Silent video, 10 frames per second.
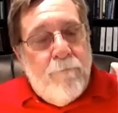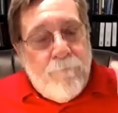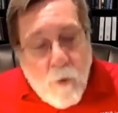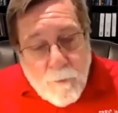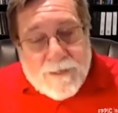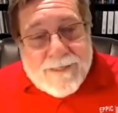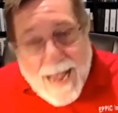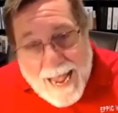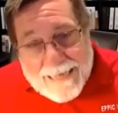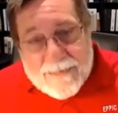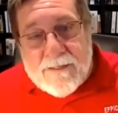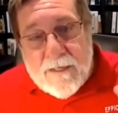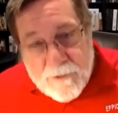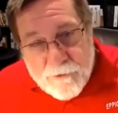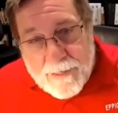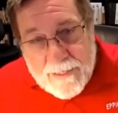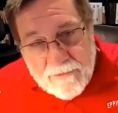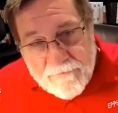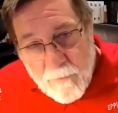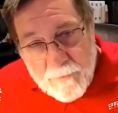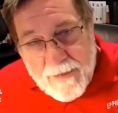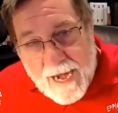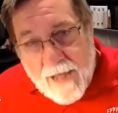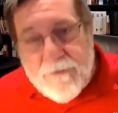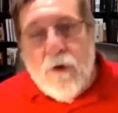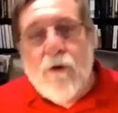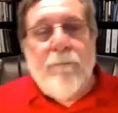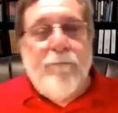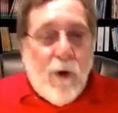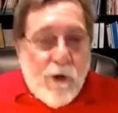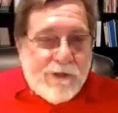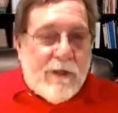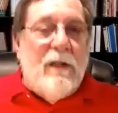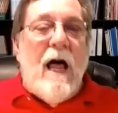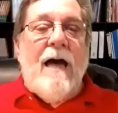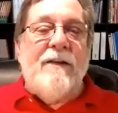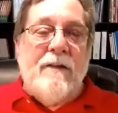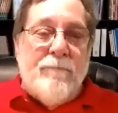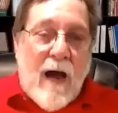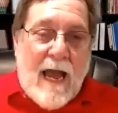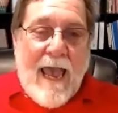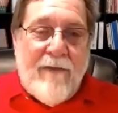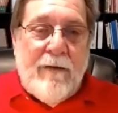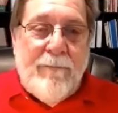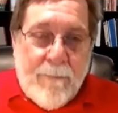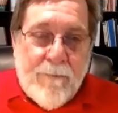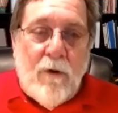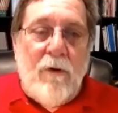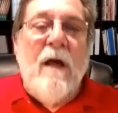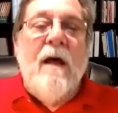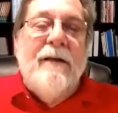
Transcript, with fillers: performanceized the training development path, you can personalize it by having people